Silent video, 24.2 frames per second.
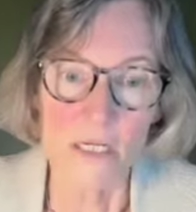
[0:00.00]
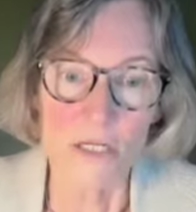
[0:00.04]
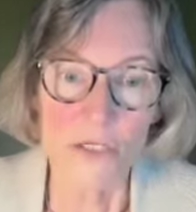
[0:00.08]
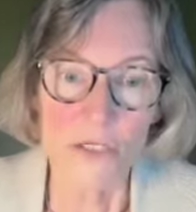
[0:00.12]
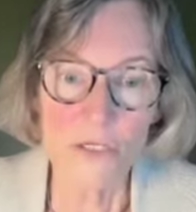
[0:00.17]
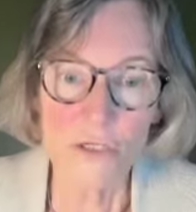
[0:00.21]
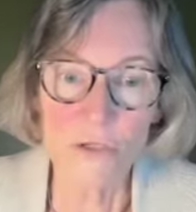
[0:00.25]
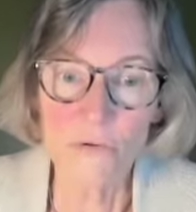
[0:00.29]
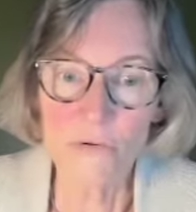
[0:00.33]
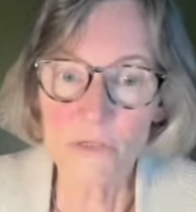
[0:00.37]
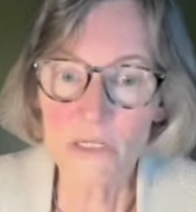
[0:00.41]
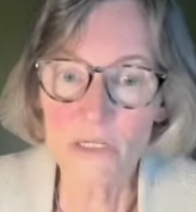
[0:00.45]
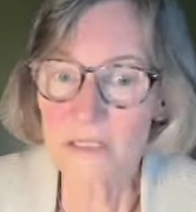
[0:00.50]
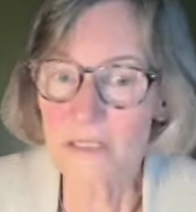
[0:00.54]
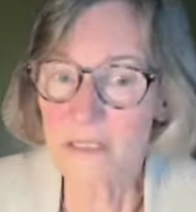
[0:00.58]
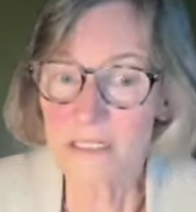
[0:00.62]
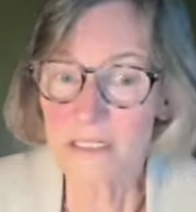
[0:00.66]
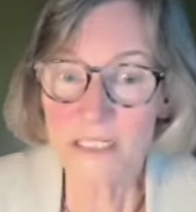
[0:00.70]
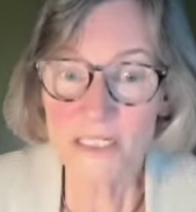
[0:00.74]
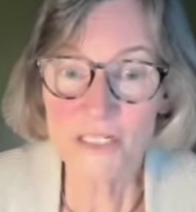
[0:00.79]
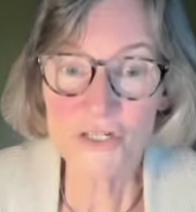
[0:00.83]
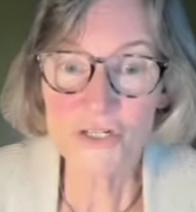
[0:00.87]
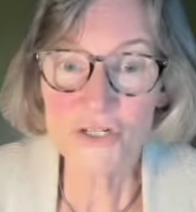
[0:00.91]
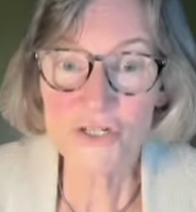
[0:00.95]
knowing
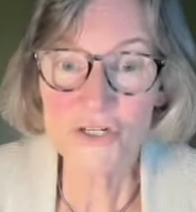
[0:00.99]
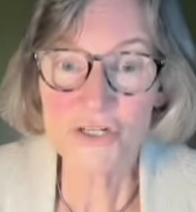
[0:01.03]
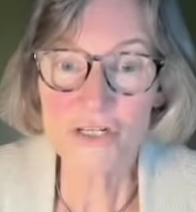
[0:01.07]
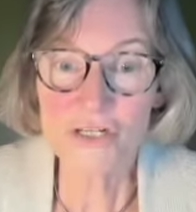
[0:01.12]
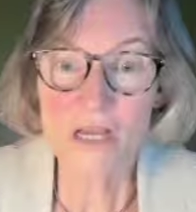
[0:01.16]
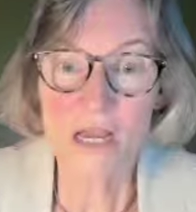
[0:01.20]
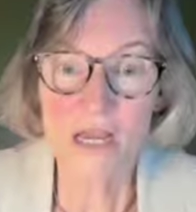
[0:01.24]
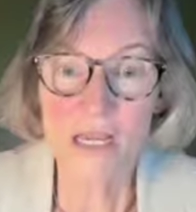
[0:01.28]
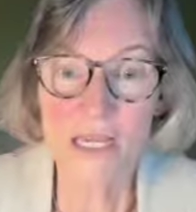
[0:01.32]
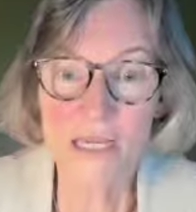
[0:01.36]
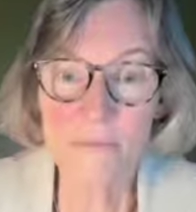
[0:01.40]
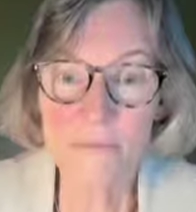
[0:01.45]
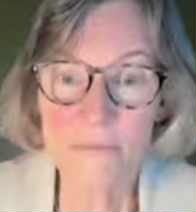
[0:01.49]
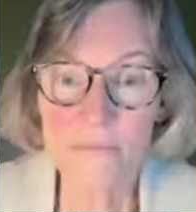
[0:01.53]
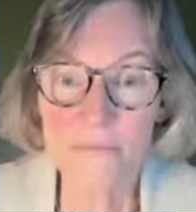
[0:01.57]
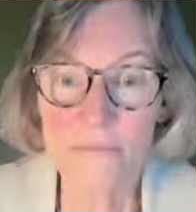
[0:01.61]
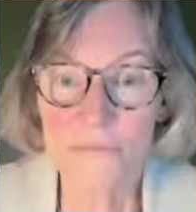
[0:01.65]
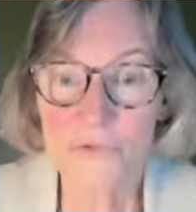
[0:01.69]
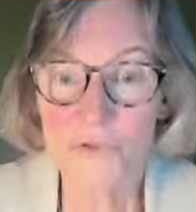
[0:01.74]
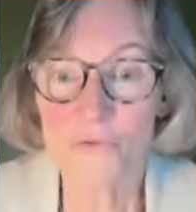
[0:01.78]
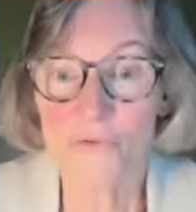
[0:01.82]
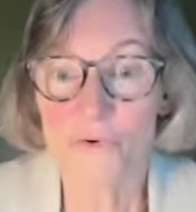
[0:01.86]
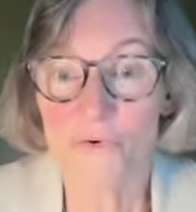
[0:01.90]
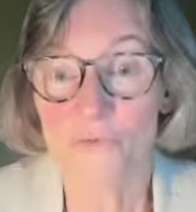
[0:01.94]
that each time
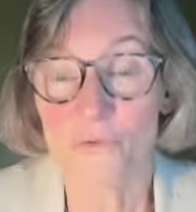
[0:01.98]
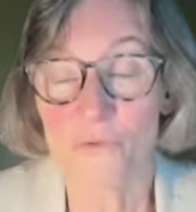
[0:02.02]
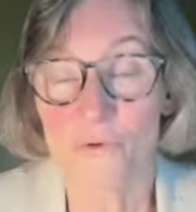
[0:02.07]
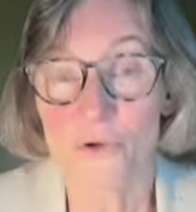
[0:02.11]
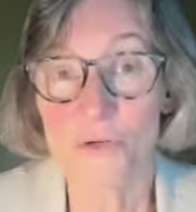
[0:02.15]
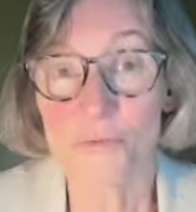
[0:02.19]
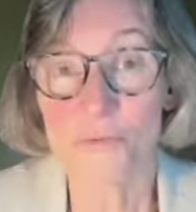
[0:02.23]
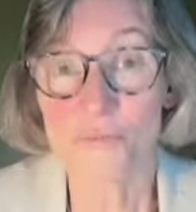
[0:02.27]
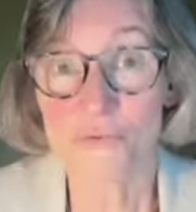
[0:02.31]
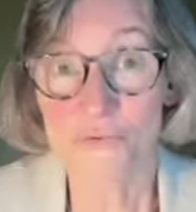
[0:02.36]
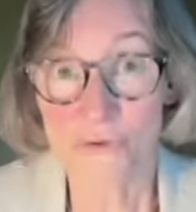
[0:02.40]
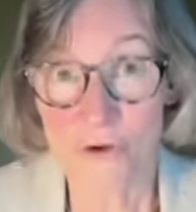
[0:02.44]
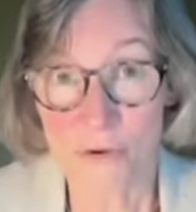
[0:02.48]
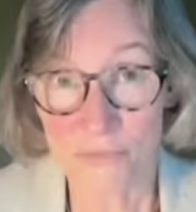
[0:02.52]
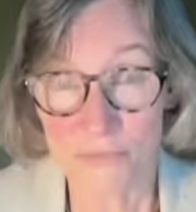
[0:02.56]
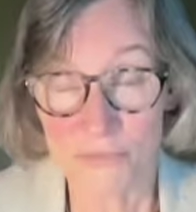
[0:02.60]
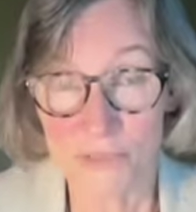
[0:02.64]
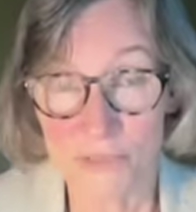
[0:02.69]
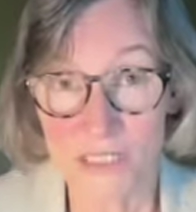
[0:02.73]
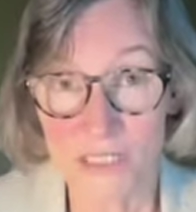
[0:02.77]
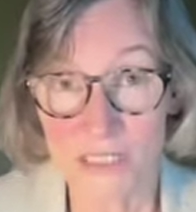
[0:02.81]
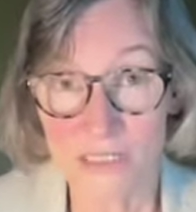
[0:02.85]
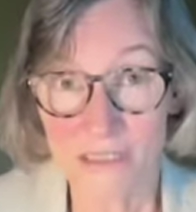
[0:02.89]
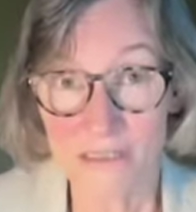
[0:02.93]
you avoid
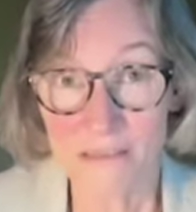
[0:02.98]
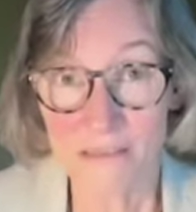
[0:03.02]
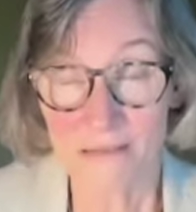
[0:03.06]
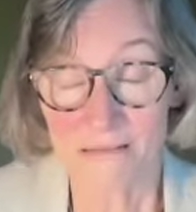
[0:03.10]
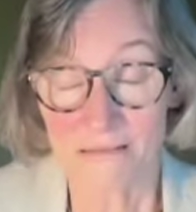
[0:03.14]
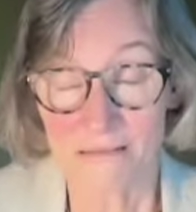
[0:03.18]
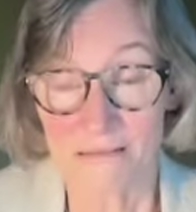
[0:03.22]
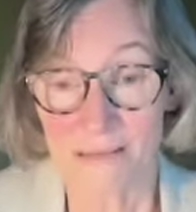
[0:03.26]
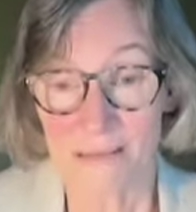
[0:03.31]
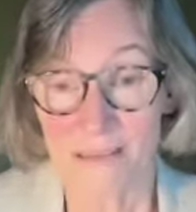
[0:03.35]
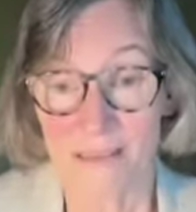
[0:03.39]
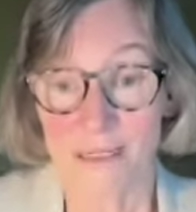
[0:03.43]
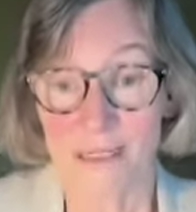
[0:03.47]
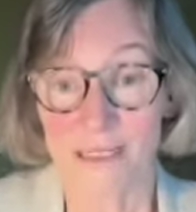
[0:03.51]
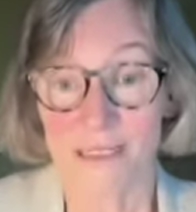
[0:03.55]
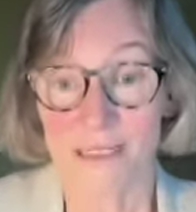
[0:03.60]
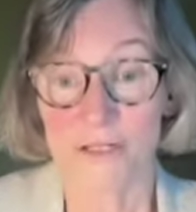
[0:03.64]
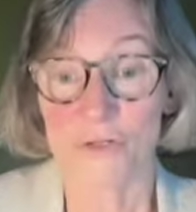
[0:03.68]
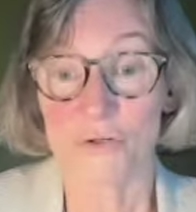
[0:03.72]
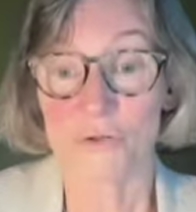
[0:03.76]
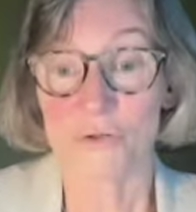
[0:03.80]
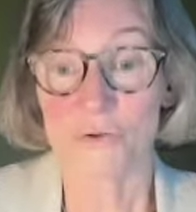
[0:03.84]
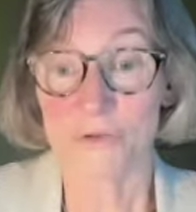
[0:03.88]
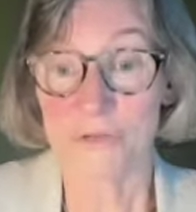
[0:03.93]
prompting
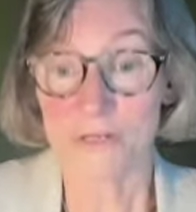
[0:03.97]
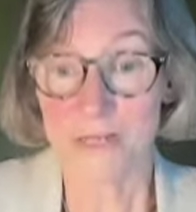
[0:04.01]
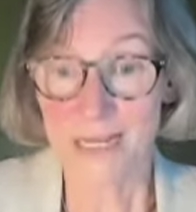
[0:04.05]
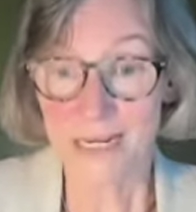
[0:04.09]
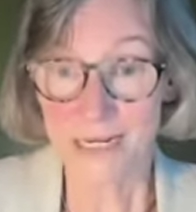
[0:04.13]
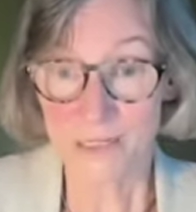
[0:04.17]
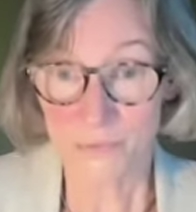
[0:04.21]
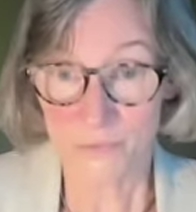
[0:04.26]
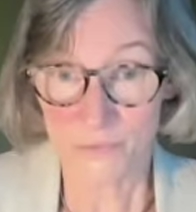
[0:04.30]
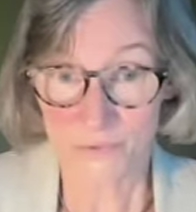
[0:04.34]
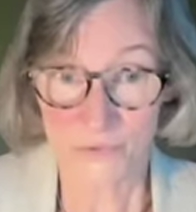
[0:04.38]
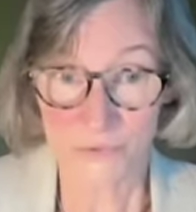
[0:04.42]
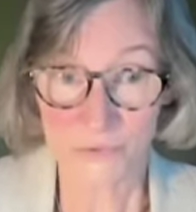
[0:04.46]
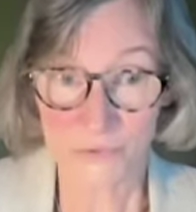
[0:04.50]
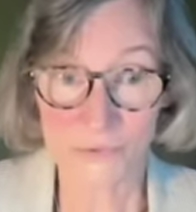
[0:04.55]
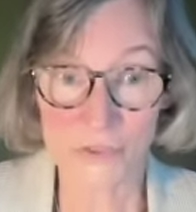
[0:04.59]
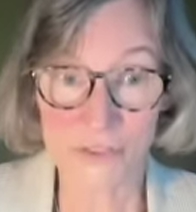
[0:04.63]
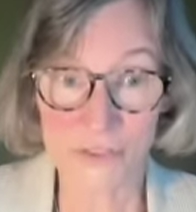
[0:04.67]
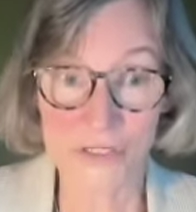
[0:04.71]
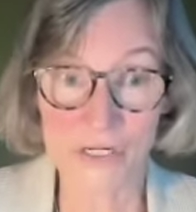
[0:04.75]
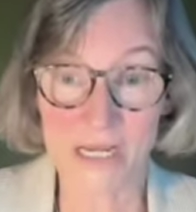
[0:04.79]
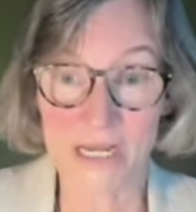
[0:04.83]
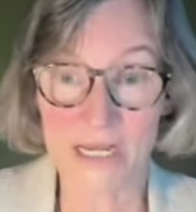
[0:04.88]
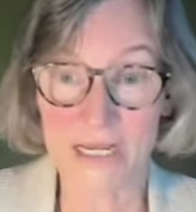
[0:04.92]
and connect with your
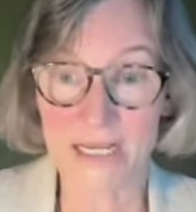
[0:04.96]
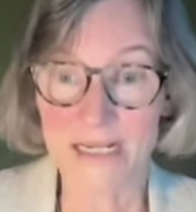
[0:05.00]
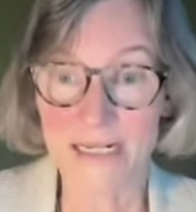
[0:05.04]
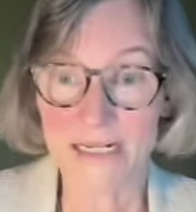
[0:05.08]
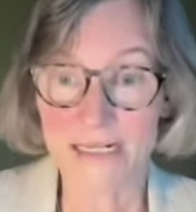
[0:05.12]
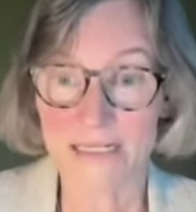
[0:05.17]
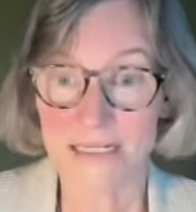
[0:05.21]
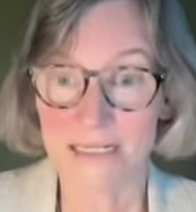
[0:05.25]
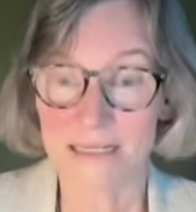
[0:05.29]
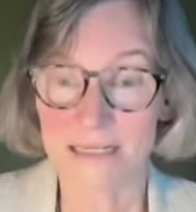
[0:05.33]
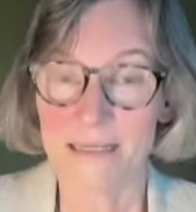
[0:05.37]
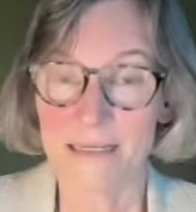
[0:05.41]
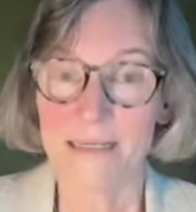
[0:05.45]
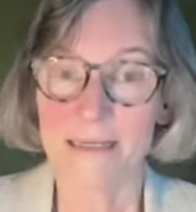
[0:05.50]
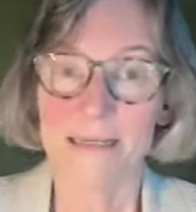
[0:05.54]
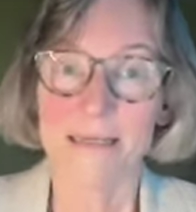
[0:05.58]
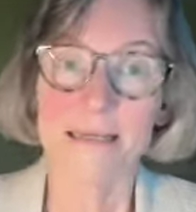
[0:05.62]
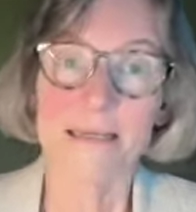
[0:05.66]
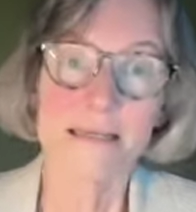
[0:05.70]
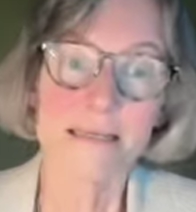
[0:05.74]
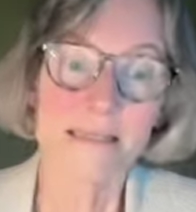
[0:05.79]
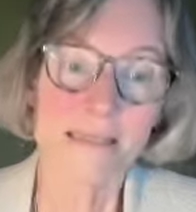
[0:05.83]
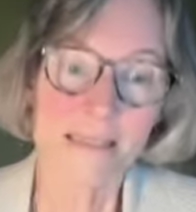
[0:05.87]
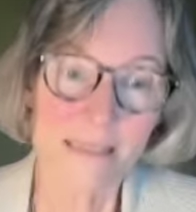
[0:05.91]
child
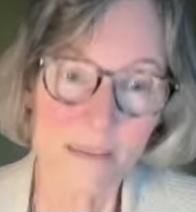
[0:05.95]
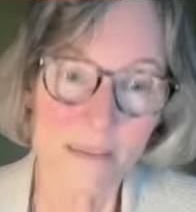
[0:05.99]
is